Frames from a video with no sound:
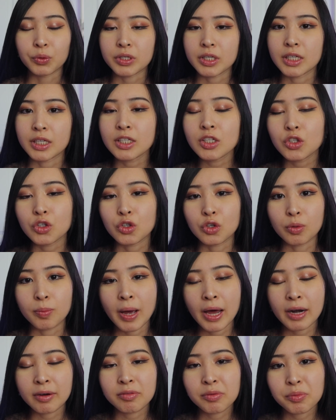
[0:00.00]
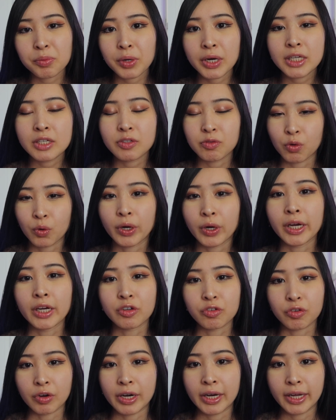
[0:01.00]
which isn't too bad of a price for a
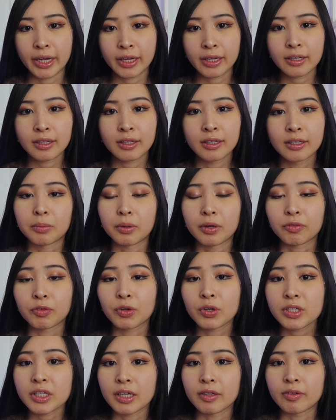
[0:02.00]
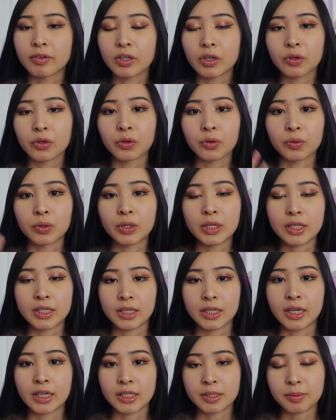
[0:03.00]
training. But of course, if you go through
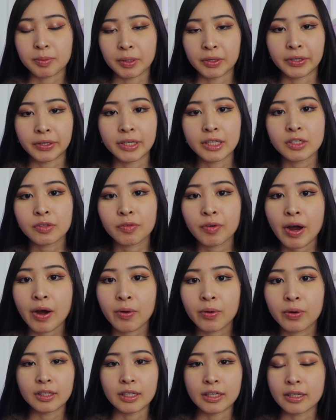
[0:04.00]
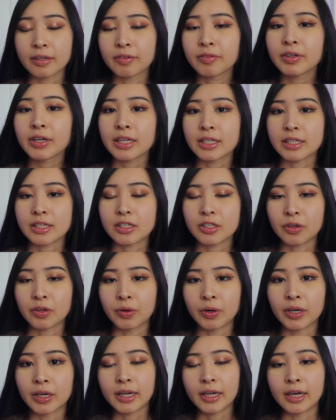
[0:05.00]
the experience route, then even as a
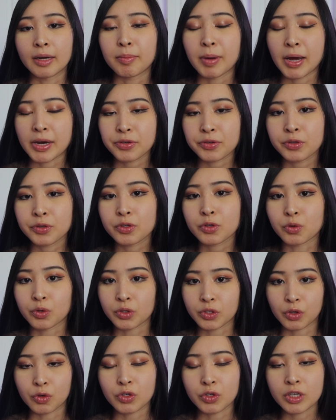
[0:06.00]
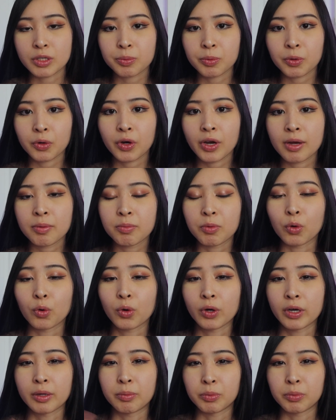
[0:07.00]
student in a bachelor's or associate's program
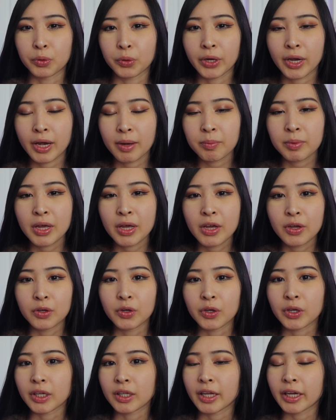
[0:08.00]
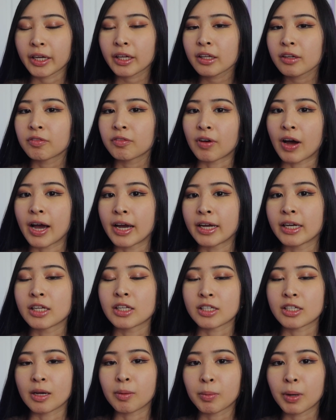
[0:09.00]
or in a bootcamp, you can likely
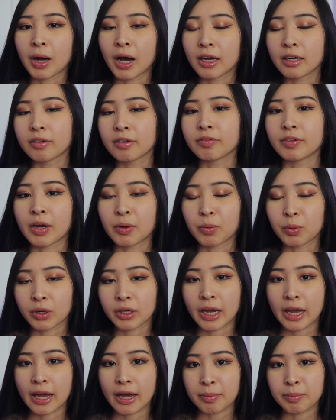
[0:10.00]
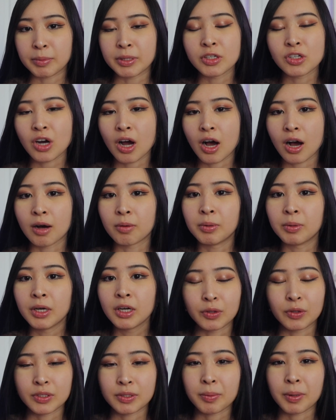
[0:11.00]
find some kind of network admin job
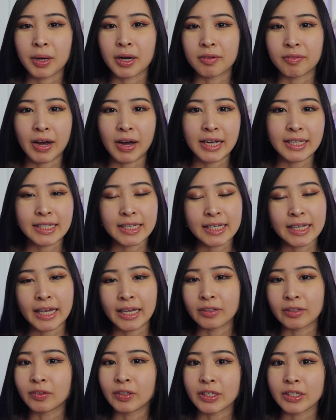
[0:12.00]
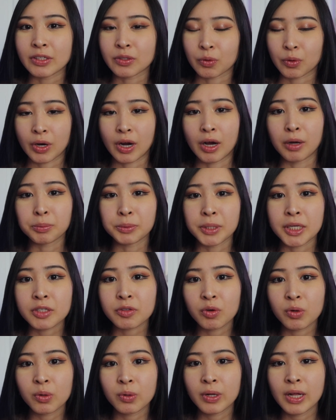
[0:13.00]
or some kind of IT analyst or help
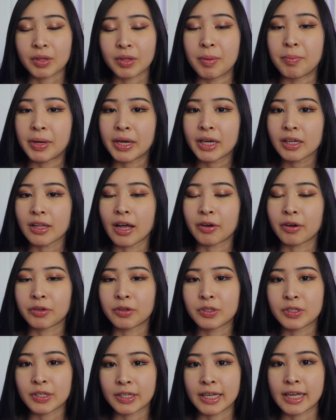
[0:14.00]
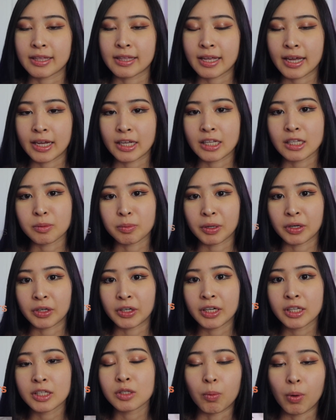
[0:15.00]
desk role that may allow you to get that
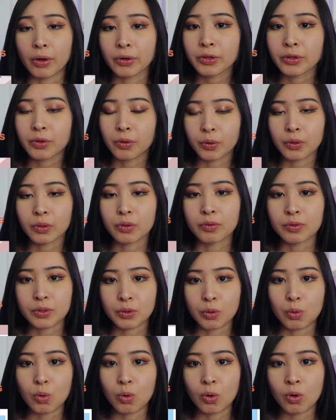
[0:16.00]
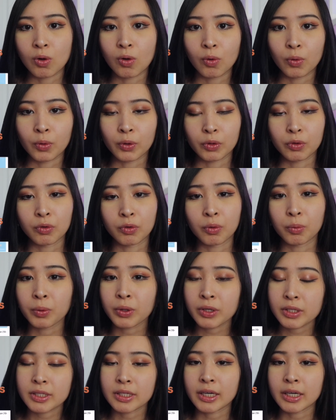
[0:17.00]
experience while you're going through school or through a
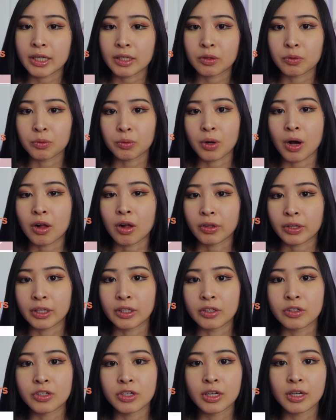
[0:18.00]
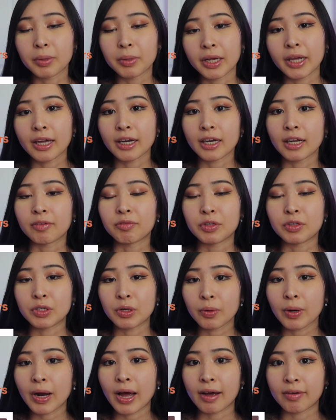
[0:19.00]
work study through college. But again, if you
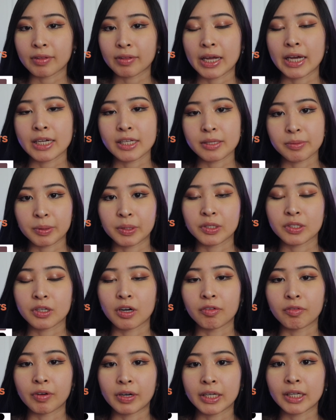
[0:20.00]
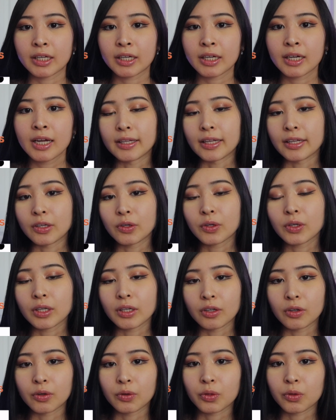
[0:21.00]
don't have that experience already, then you
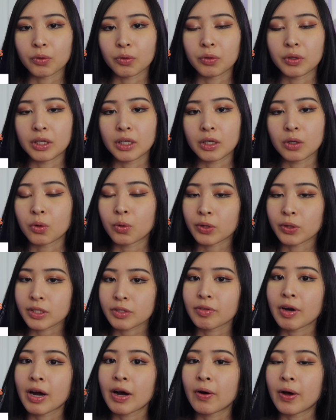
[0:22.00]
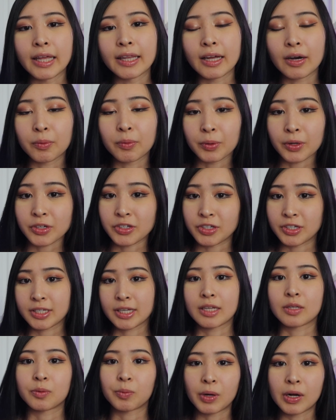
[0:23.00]
can go through the course route and that'll work
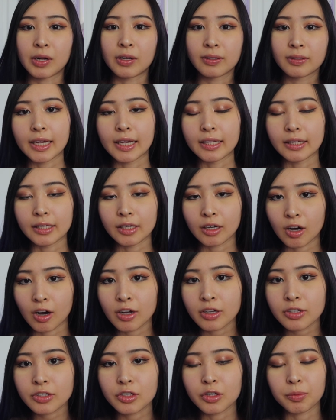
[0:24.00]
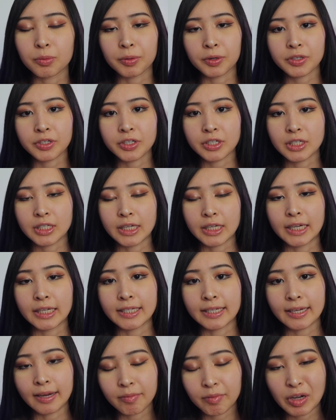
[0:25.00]
just as well. And the cost to purchase the
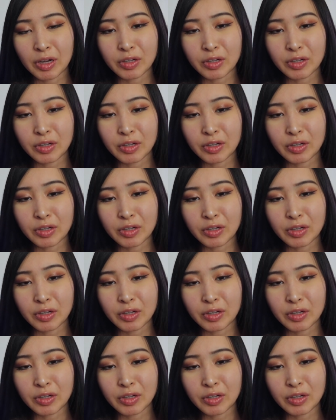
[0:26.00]
exam